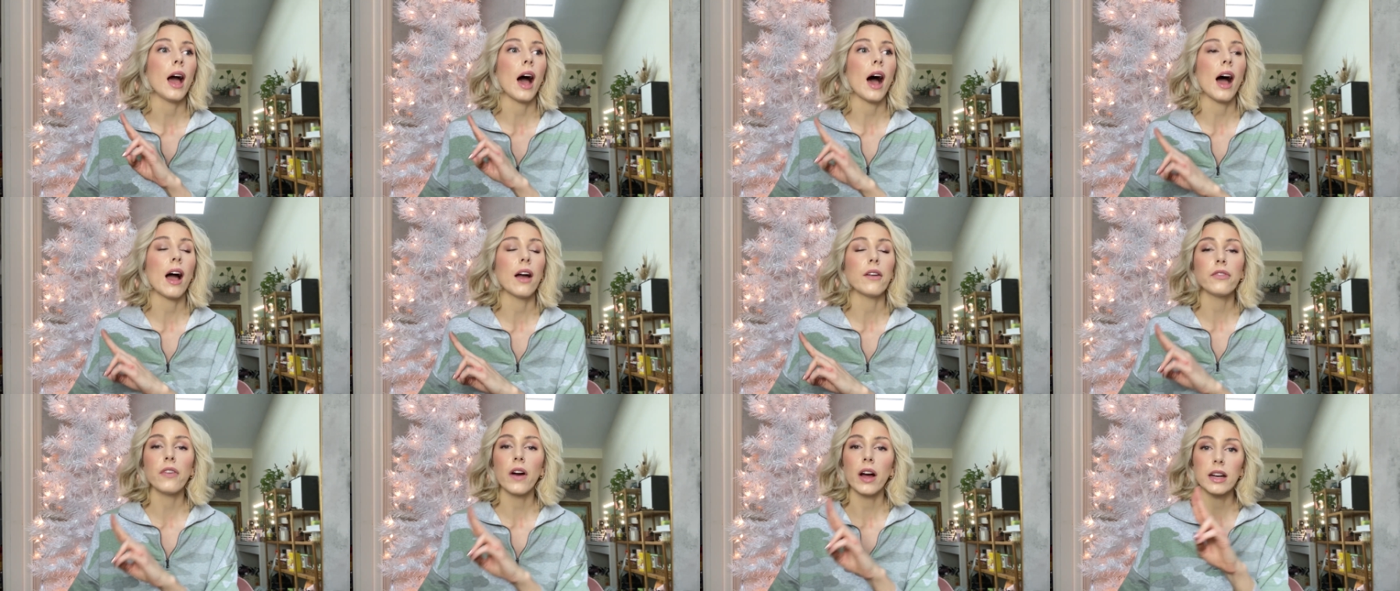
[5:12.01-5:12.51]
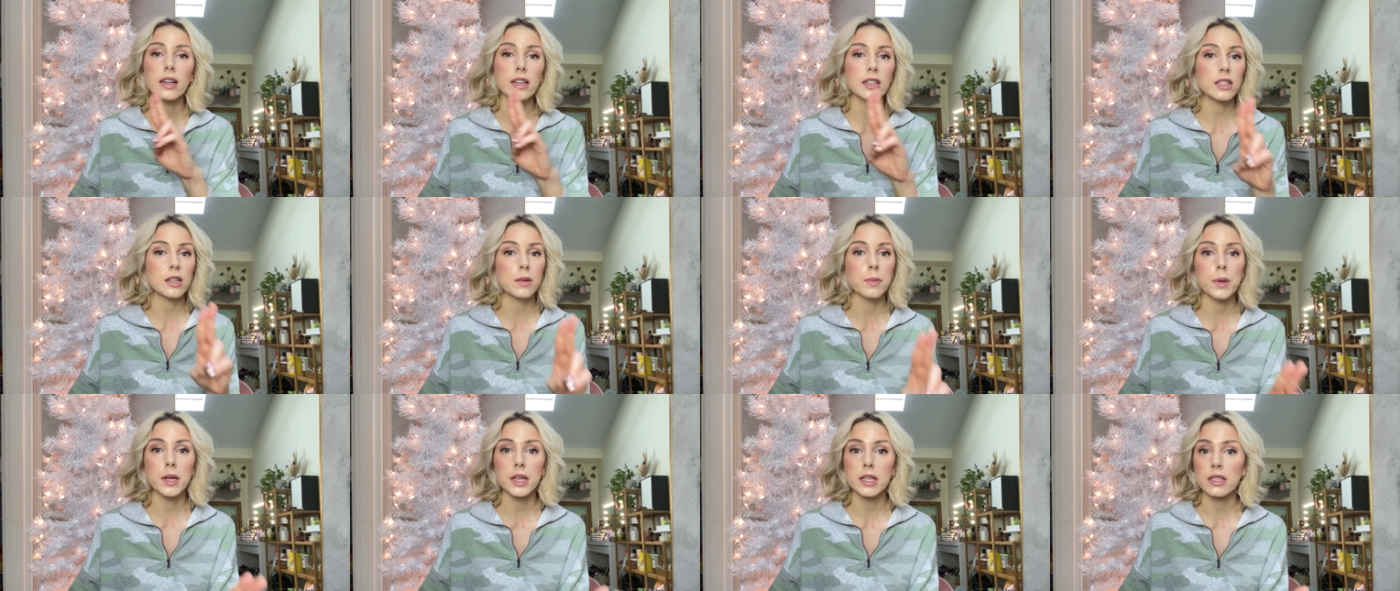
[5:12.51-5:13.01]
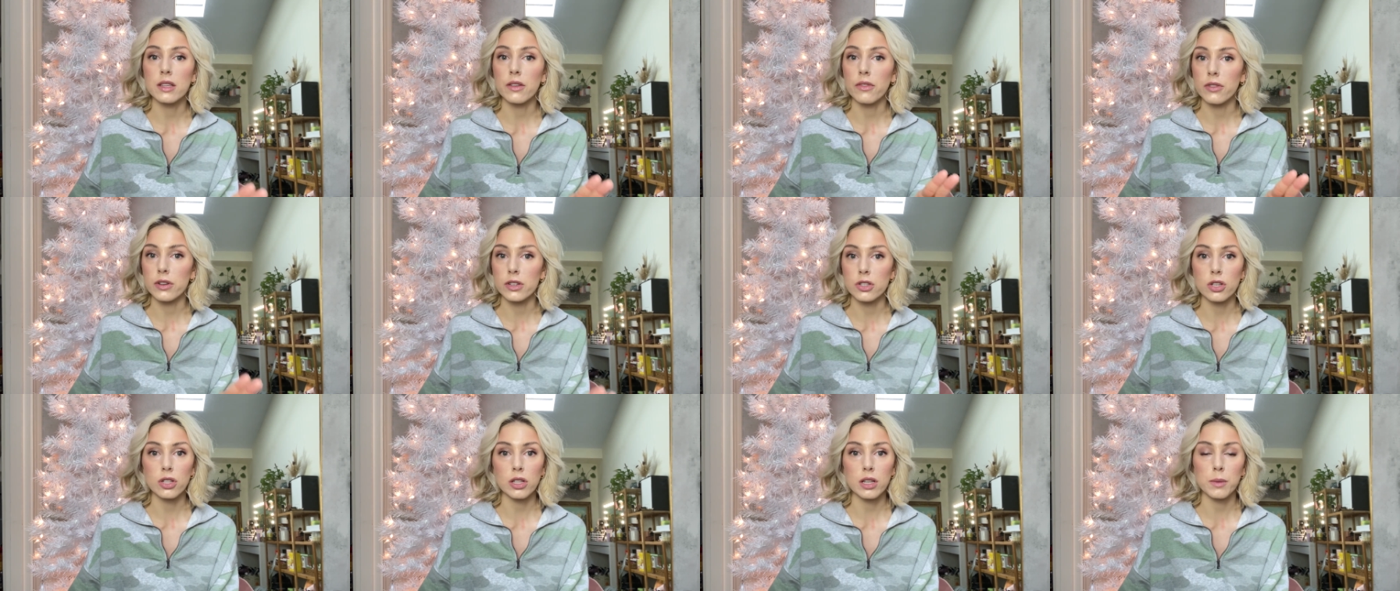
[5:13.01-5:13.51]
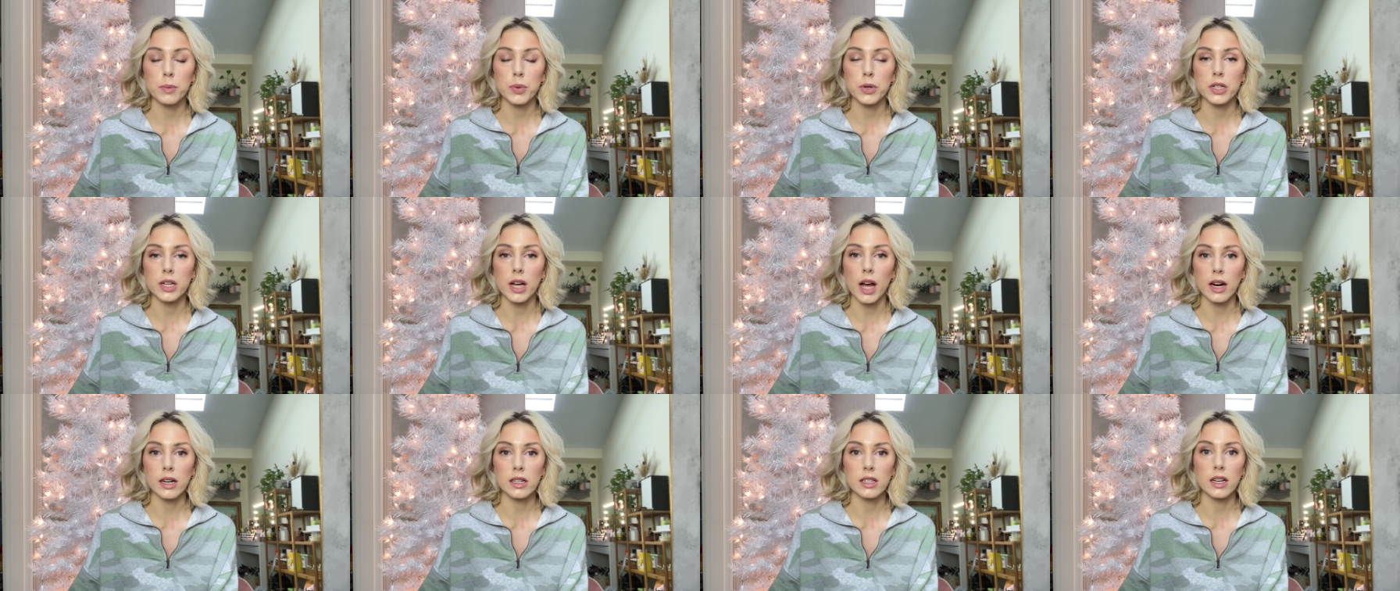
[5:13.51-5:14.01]
I find it to be sufficiently
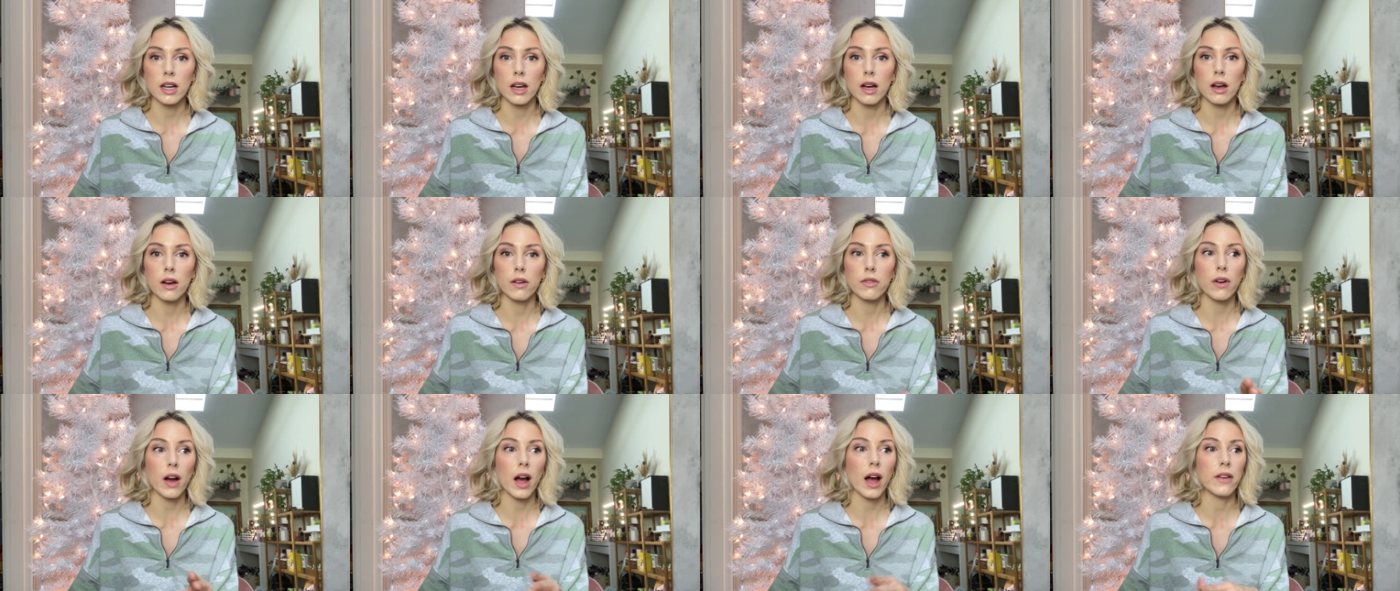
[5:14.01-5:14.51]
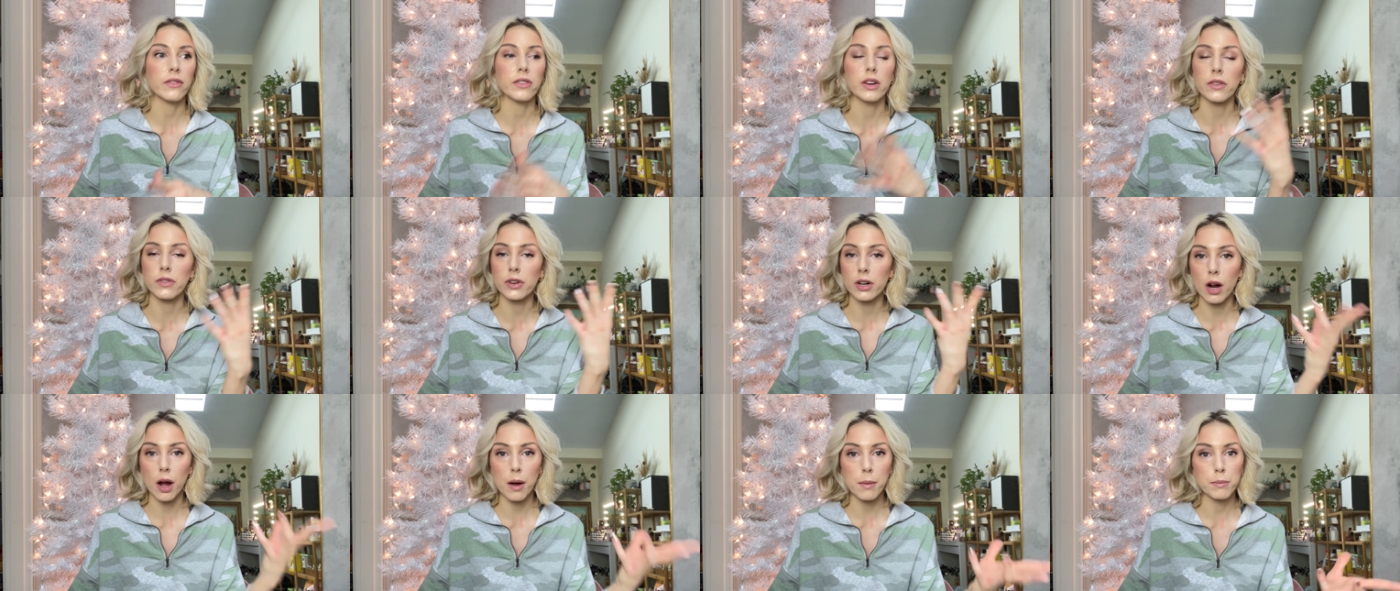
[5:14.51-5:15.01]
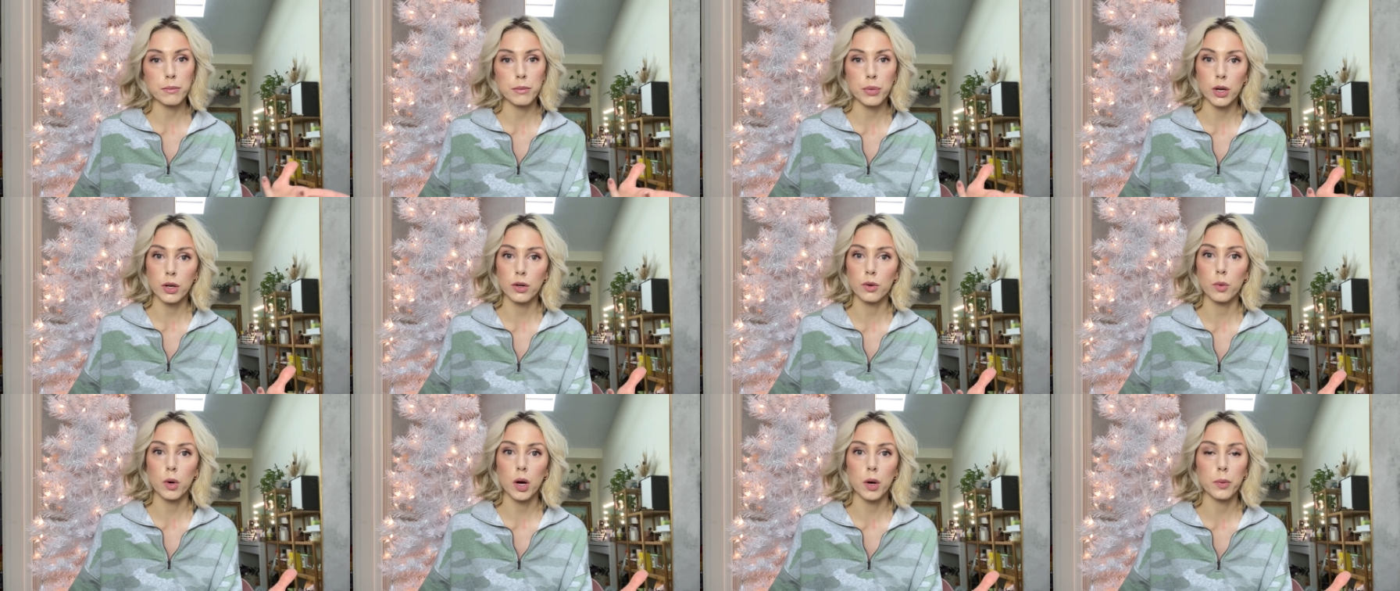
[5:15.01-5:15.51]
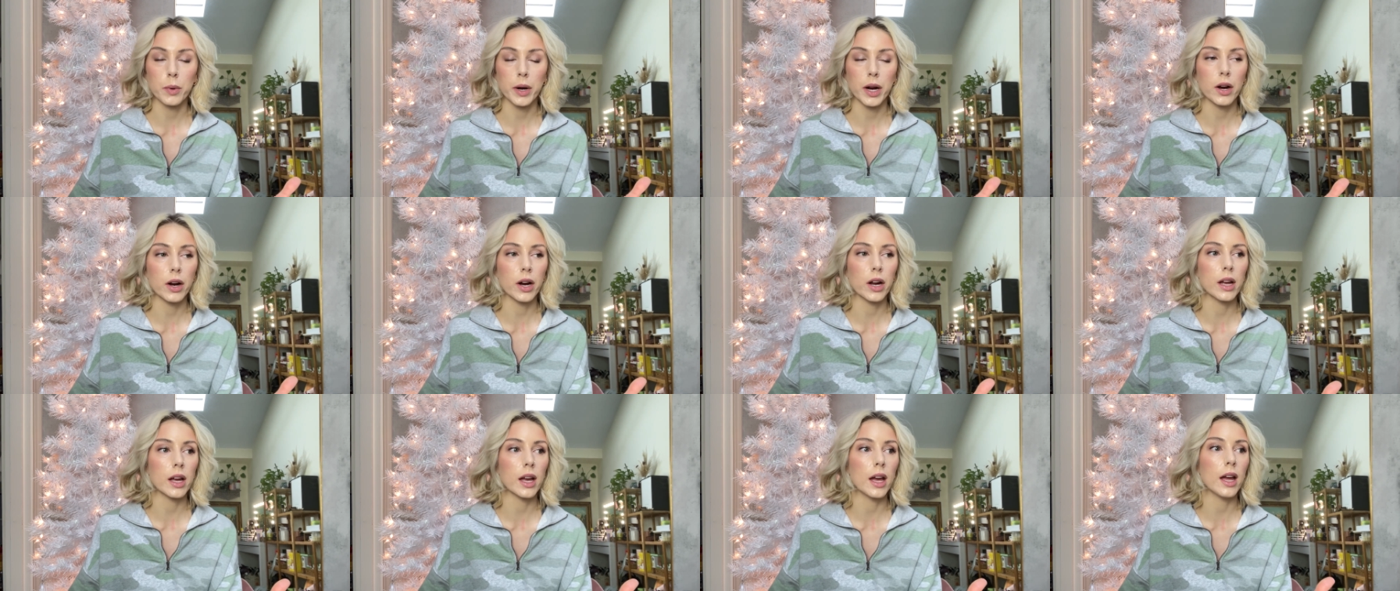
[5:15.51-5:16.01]
protective. I've never gotten burned while
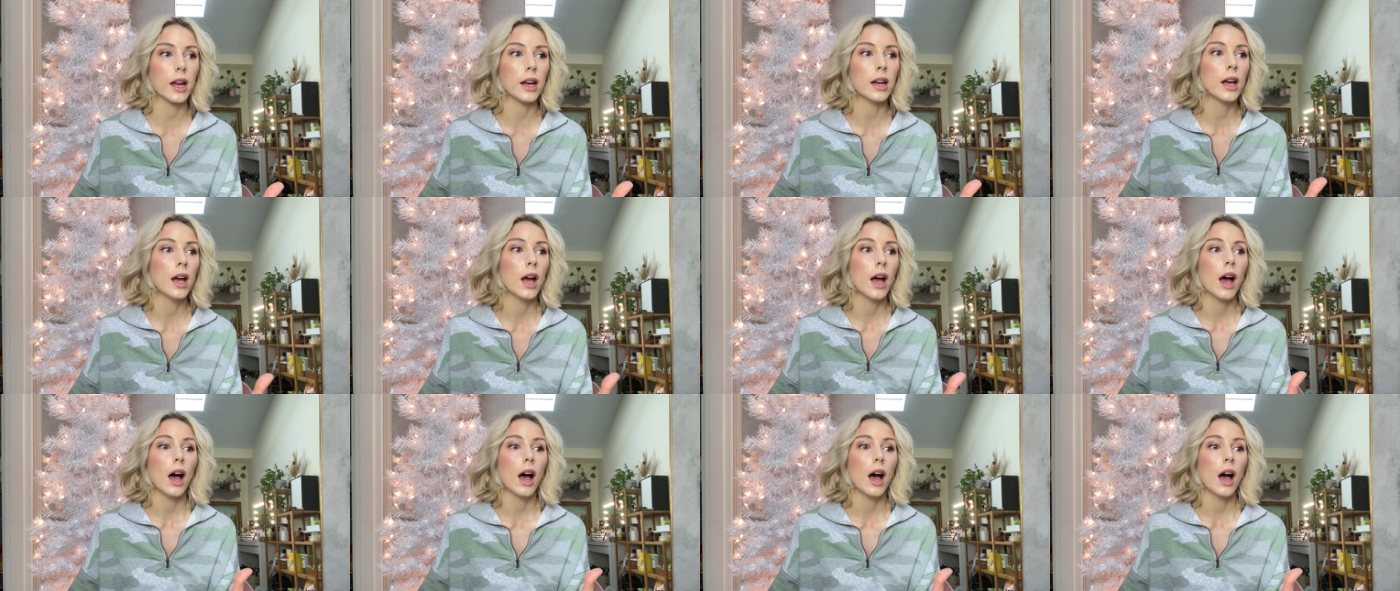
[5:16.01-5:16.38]
wearing it.